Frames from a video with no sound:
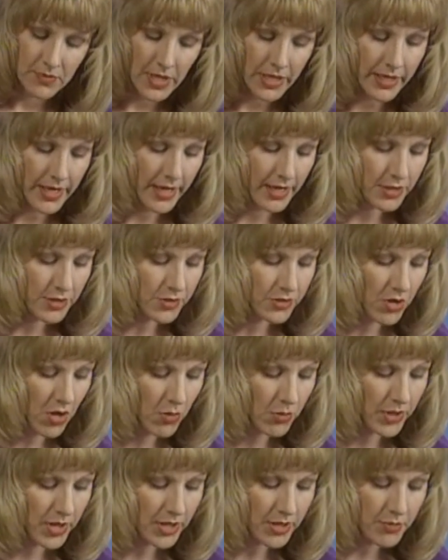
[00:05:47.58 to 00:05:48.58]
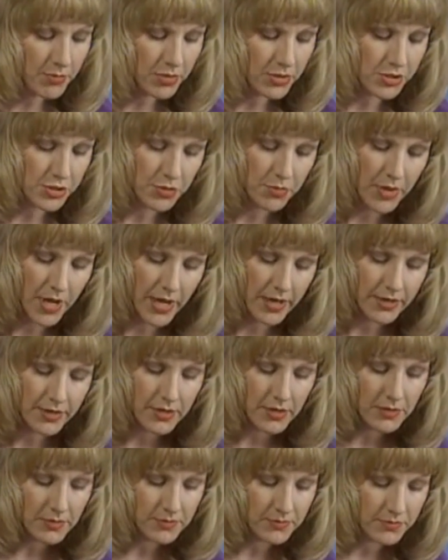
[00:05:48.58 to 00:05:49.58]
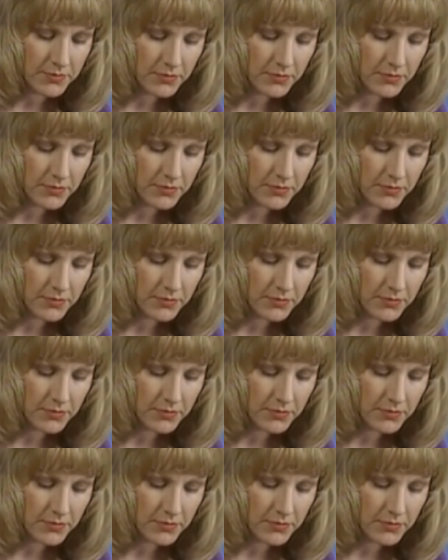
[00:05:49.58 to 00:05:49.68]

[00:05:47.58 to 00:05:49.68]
Again, you'd go in and put your bonder.